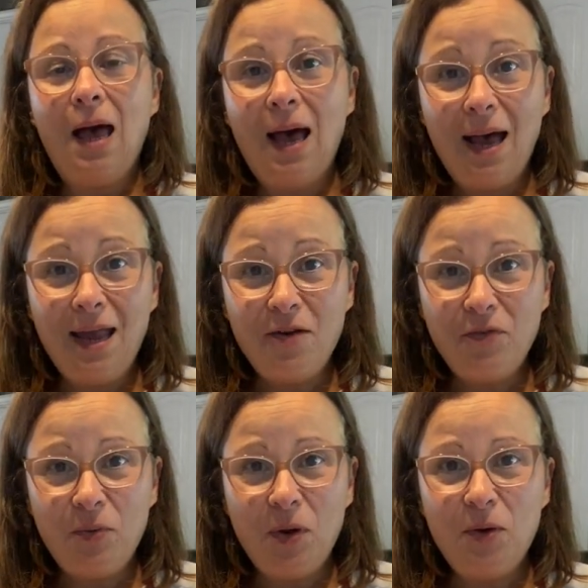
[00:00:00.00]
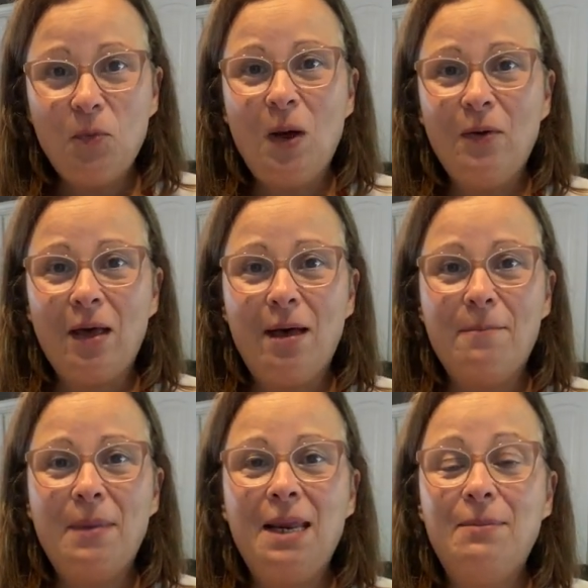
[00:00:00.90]
Hi everyone,
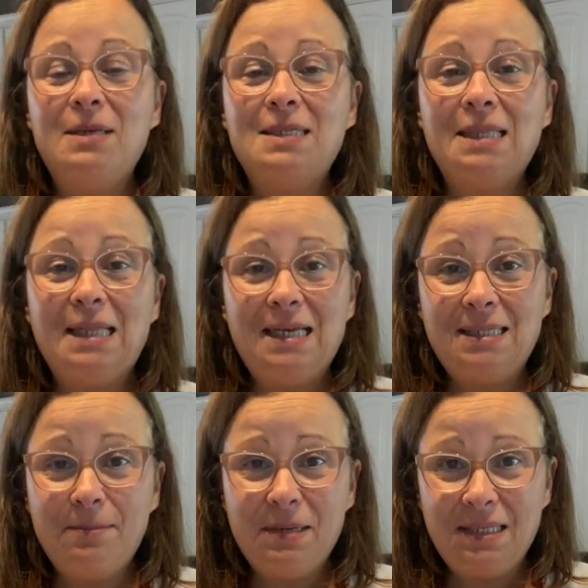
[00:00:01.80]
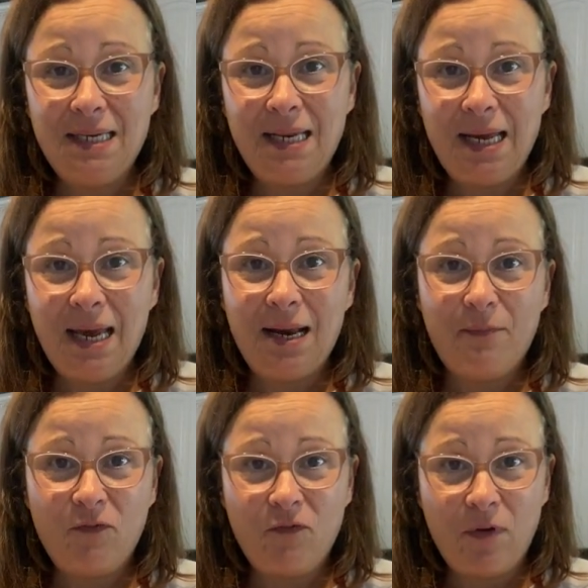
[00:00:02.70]
welcome. My name is Lisa Bassini and
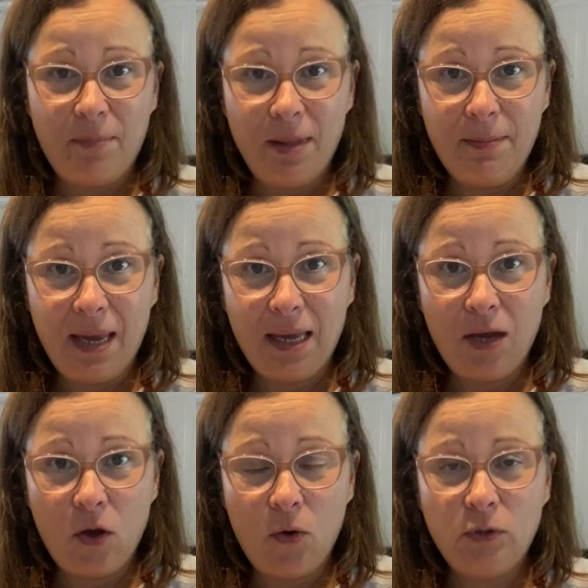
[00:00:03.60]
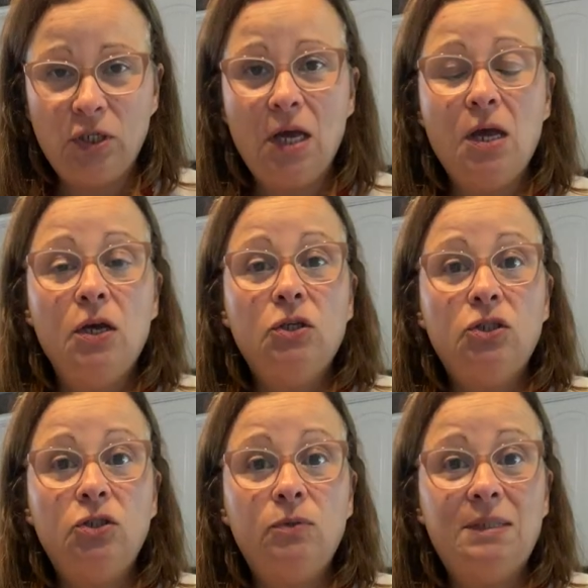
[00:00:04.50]
I'm from The Baking Coach.
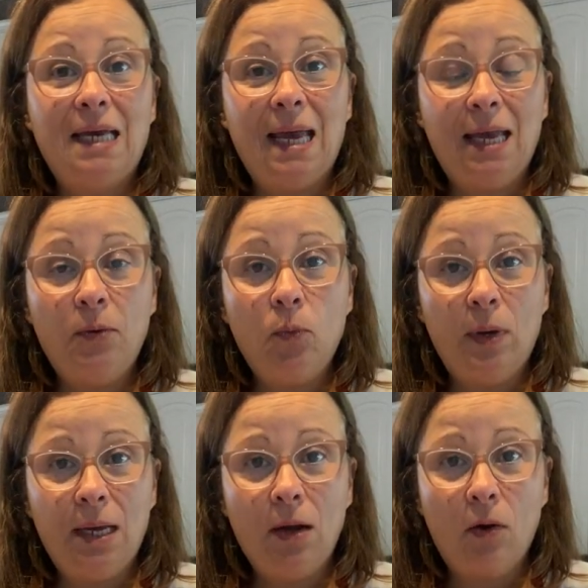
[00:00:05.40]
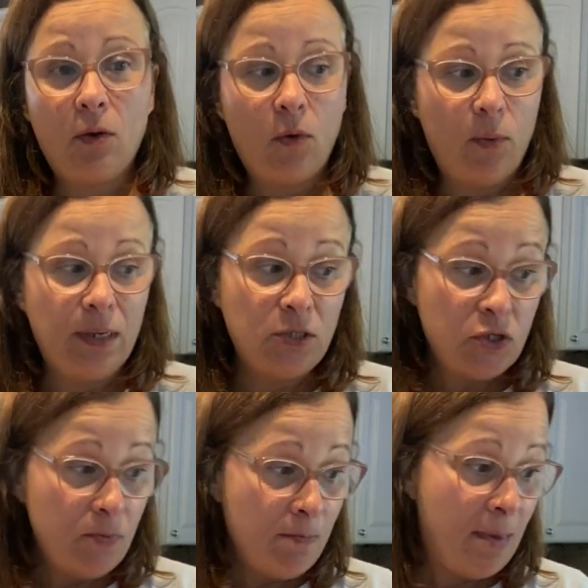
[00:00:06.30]
Today we are going
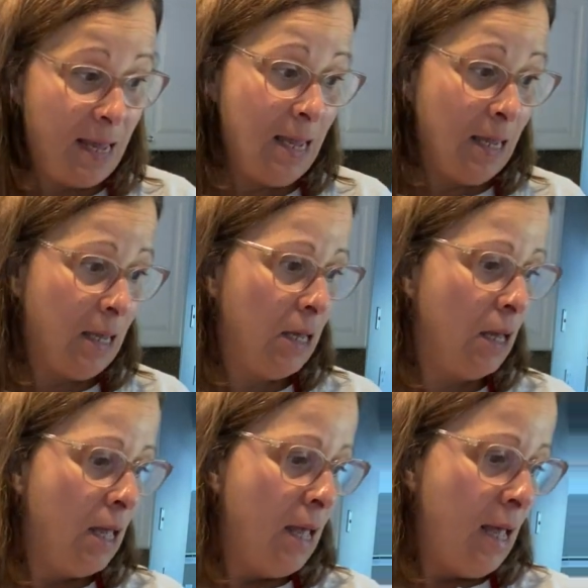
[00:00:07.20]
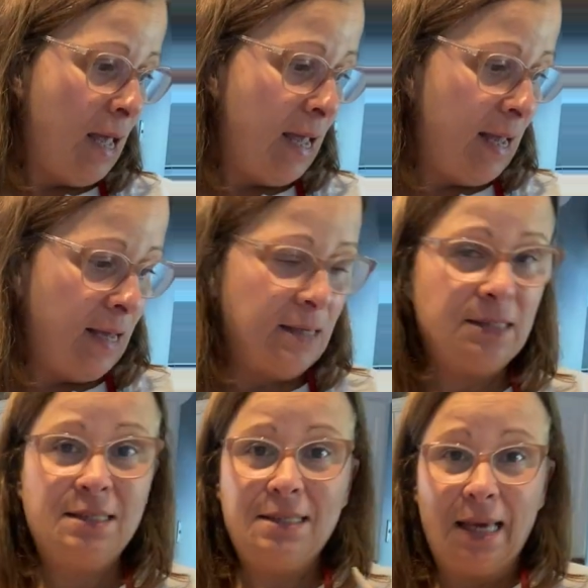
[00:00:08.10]
to make a
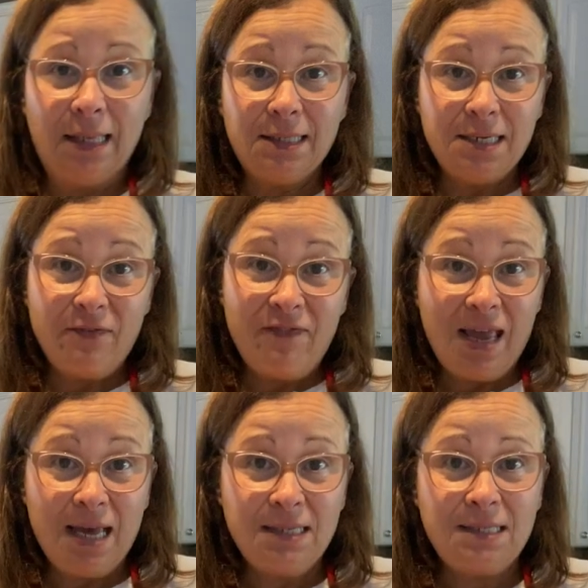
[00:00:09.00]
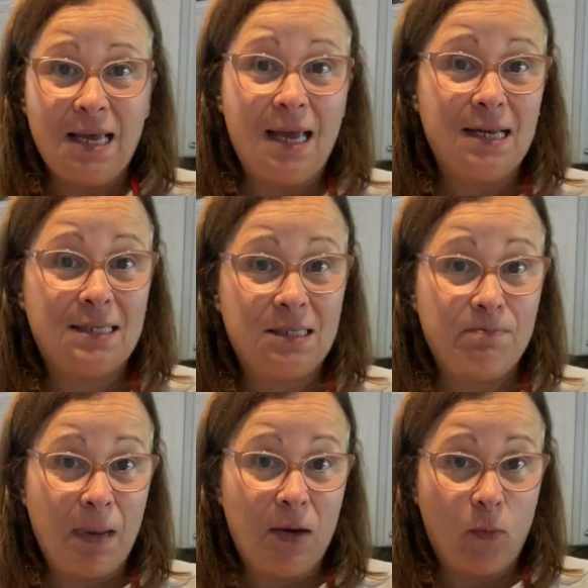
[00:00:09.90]
skeleton face and a
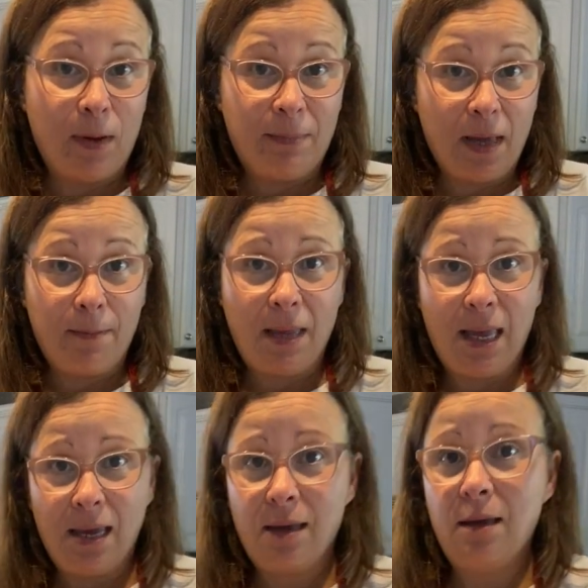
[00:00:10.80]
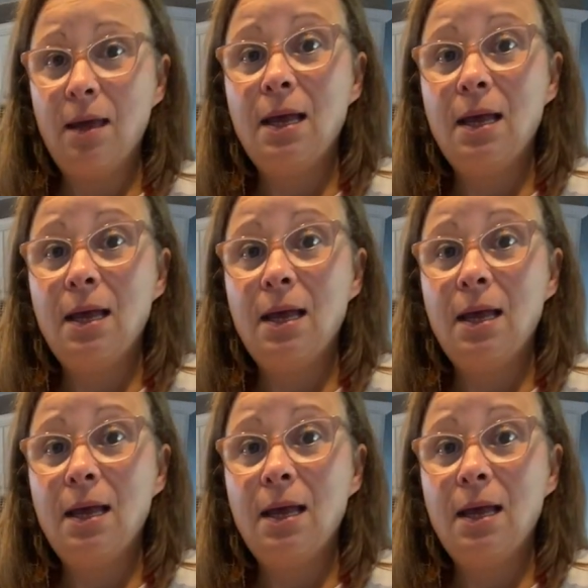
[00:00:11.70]
spiderweb cupcake.